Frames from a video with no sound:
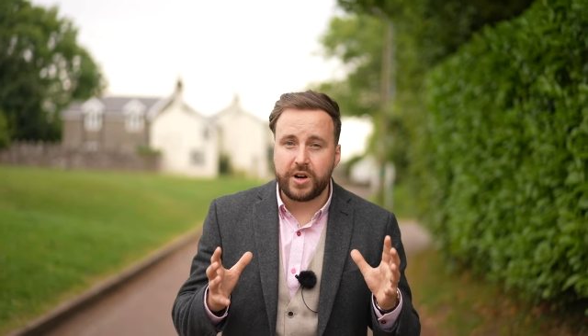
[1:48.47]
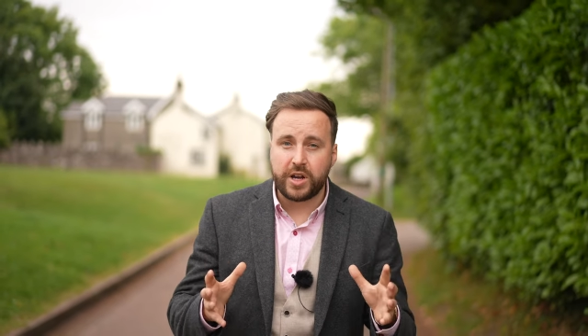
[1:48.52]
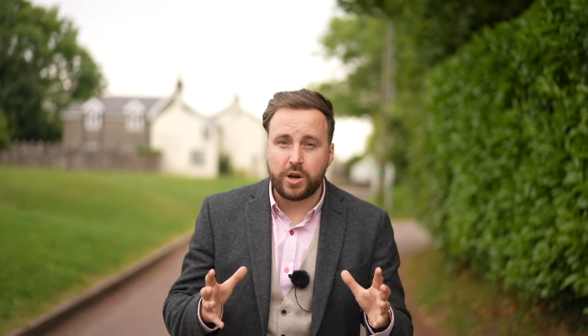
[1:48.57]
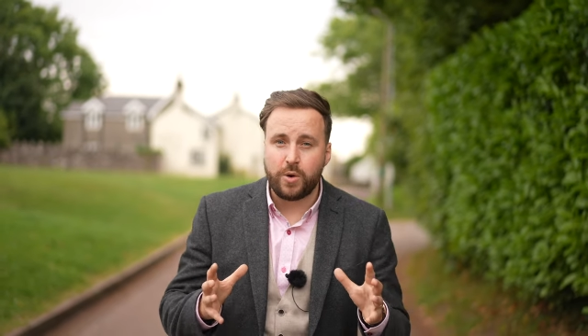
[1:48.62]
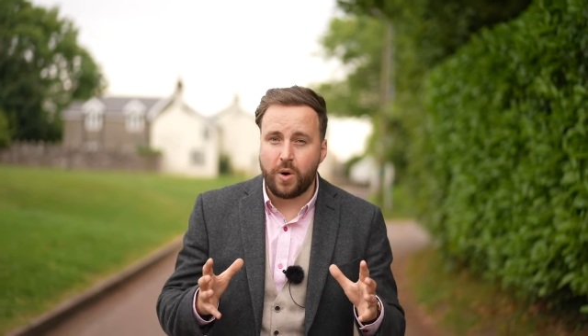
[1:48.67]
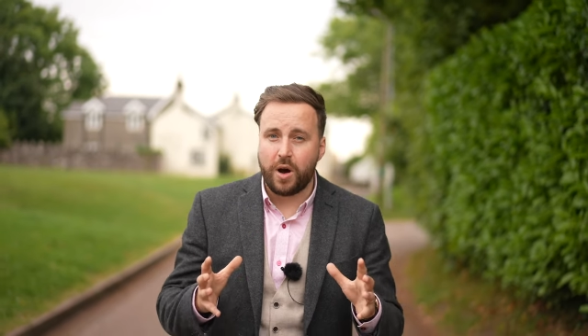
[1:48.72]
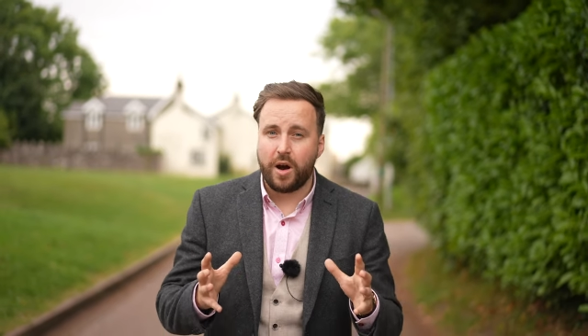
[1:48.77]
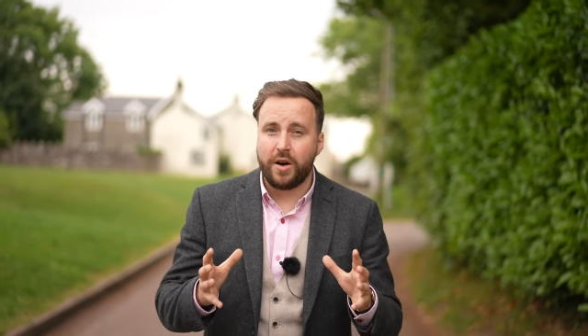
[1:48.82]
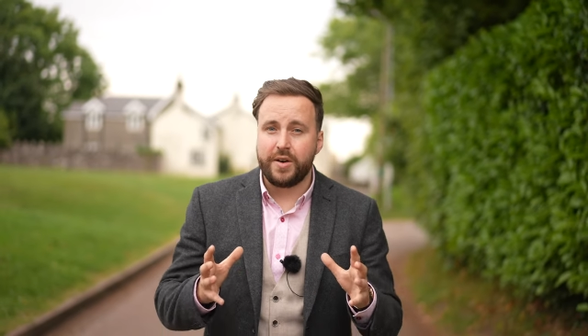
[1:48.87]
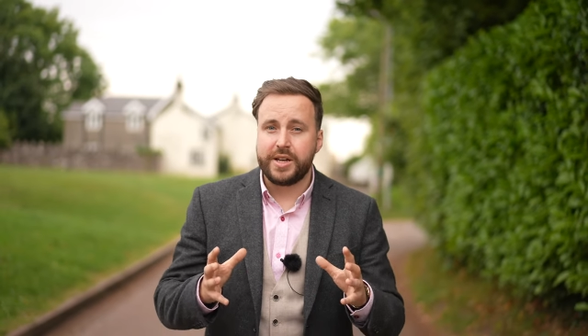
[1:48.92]

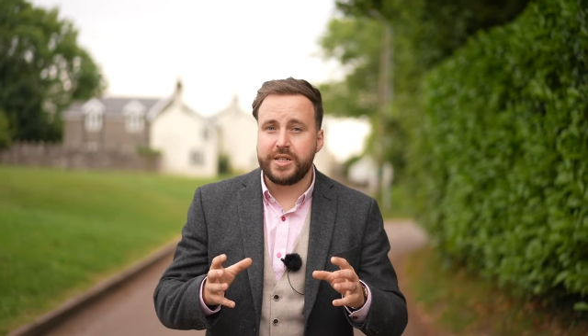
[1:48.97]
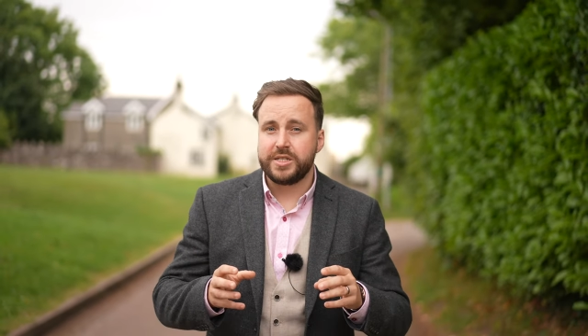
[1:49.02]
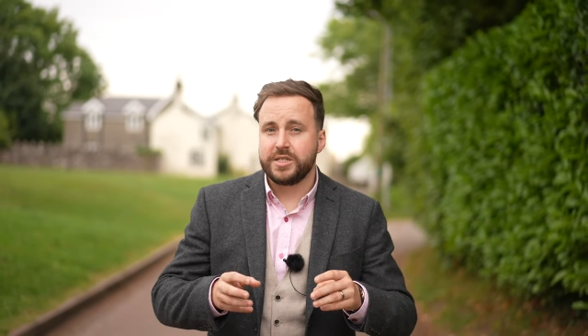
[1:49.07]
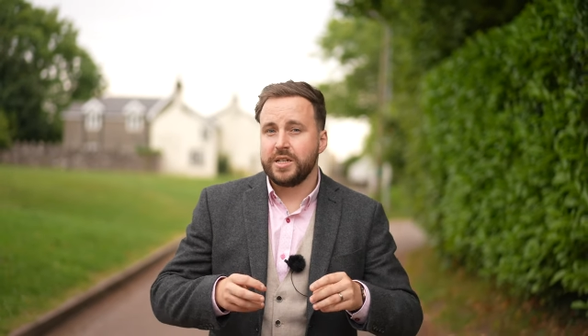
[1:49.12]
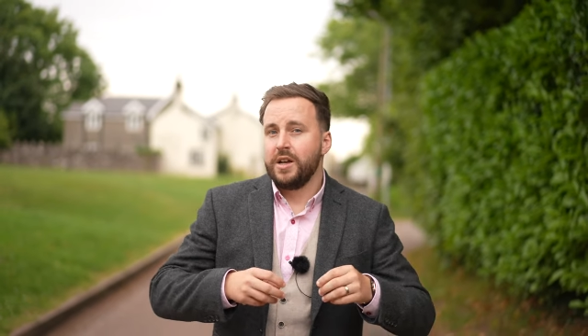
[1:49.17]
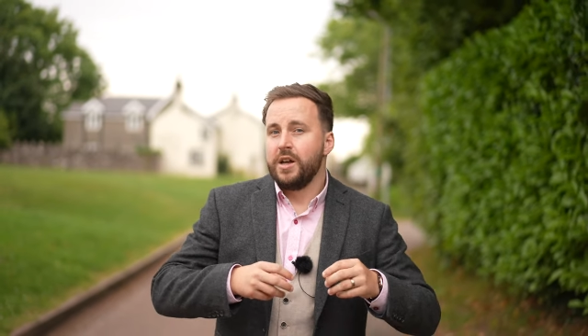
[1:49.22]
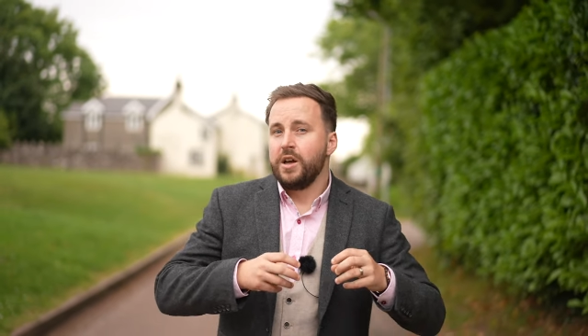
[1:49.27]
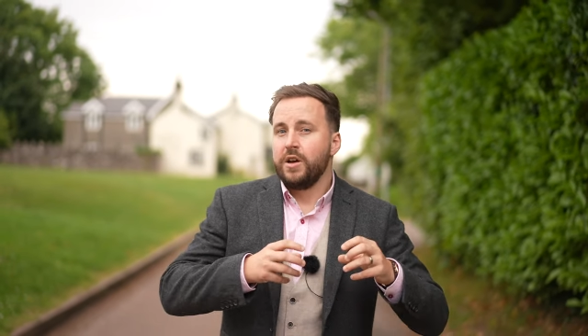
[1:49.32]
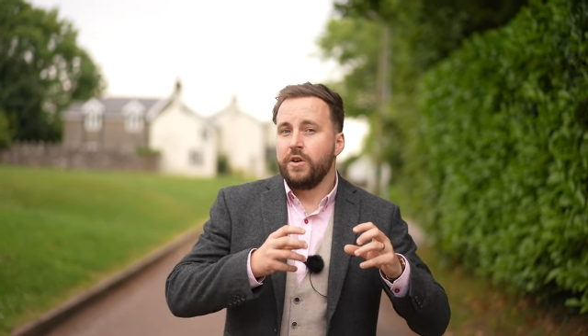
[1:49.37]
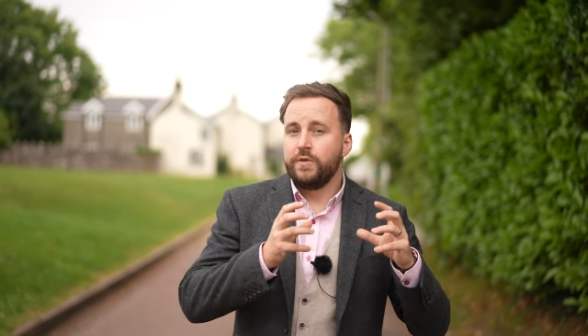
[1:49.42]
inquiries,
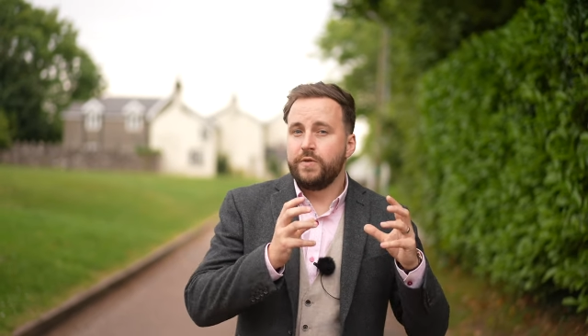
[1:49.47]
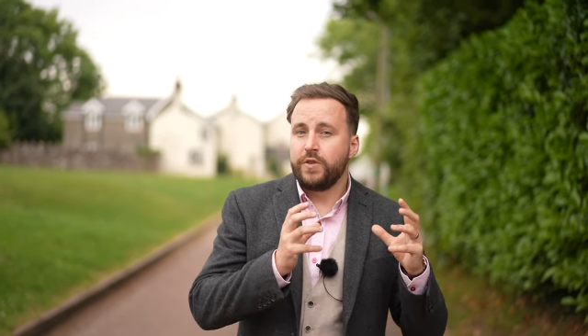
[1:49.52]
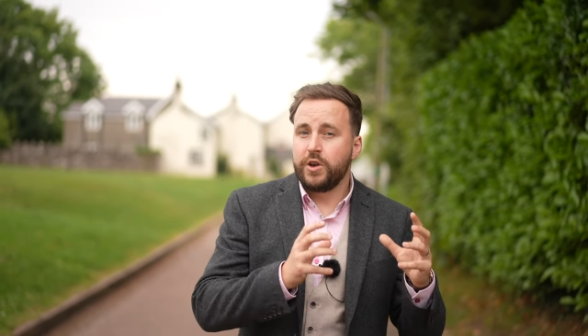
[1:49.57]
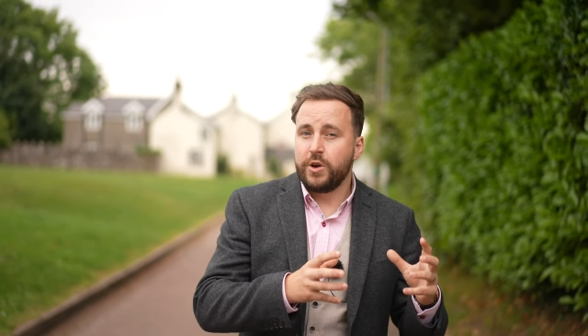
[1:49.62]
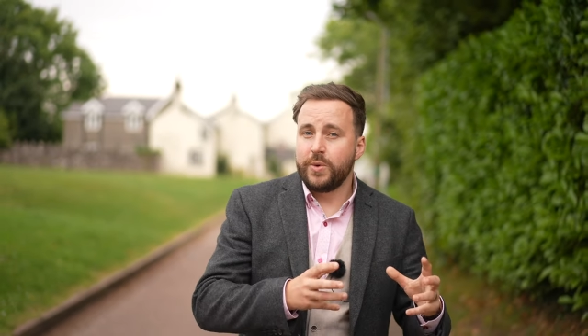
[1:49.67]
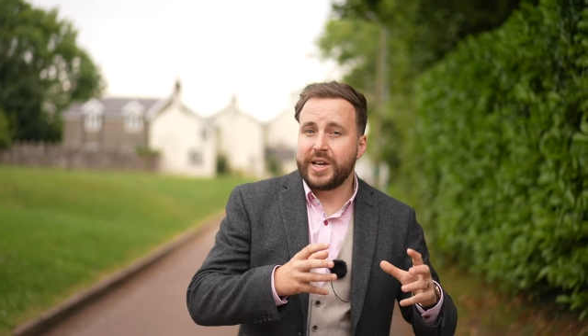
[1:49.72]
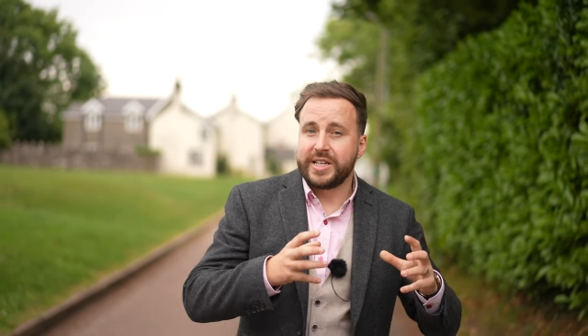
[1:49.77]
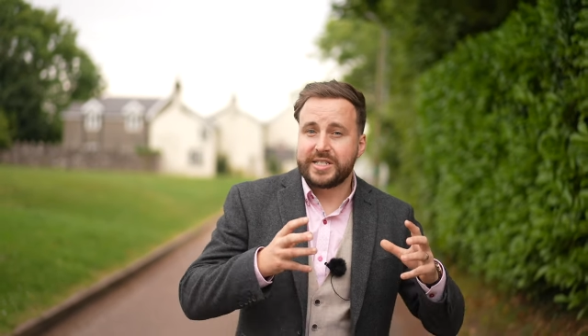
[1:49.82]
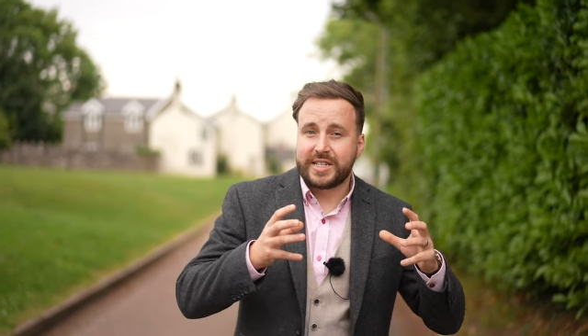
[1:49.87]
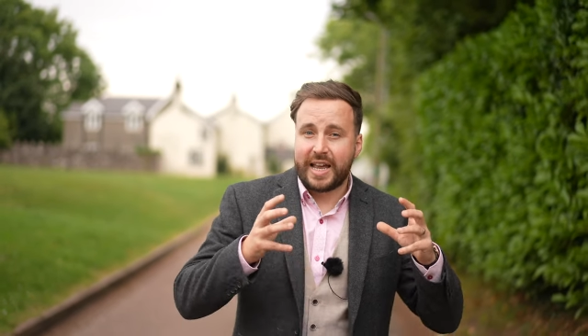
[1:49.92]

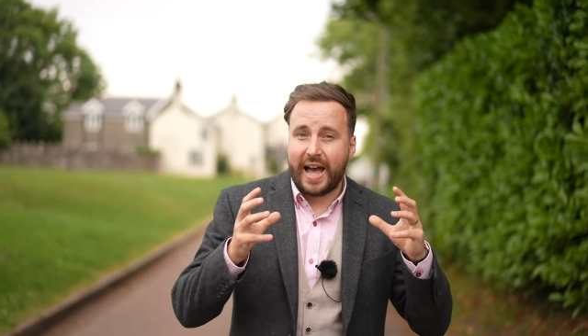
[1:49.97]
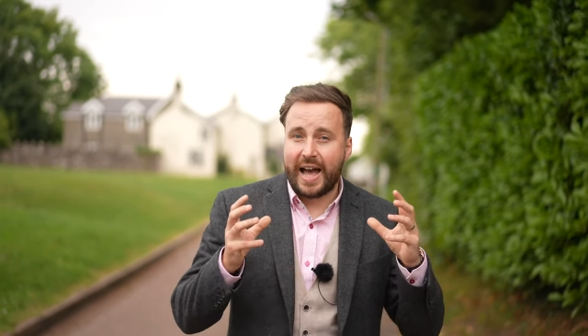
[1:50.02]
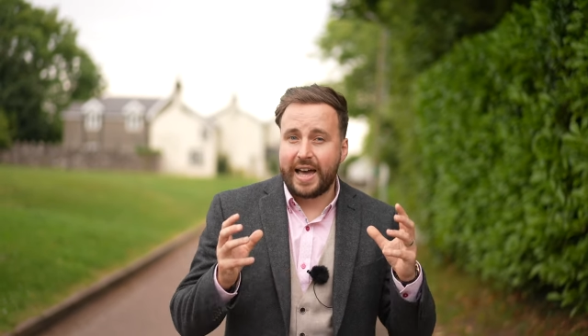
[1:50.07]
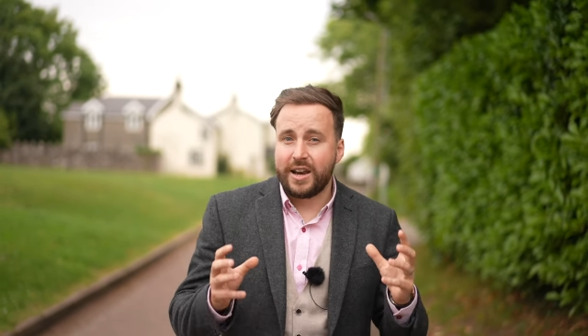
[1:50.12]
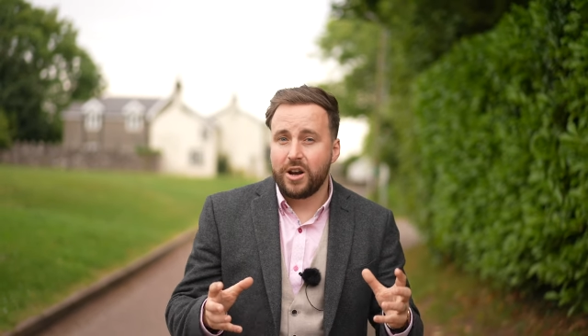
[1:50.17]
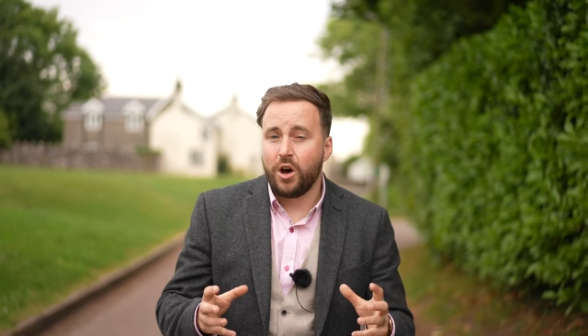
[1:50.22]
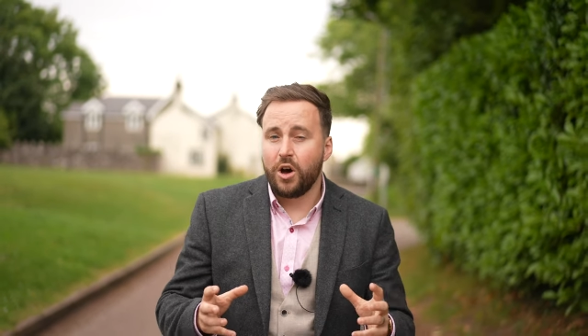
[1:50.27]
viewings and